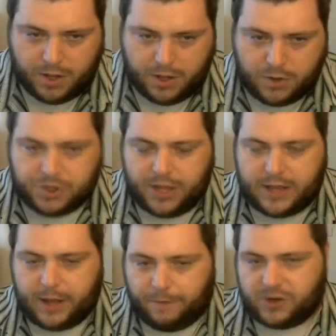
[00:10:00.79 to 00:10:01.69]
Usually
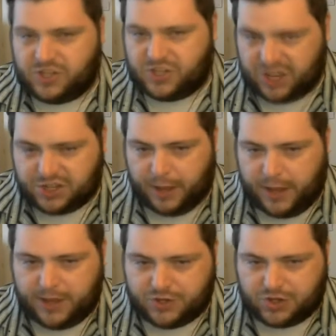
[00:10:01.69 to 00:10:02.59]
they're for 6
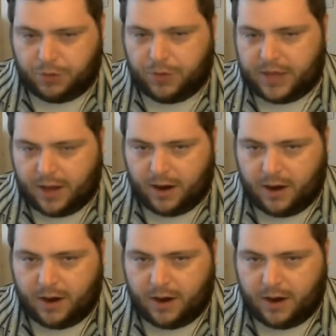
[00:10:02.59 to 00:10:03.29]
months to a year.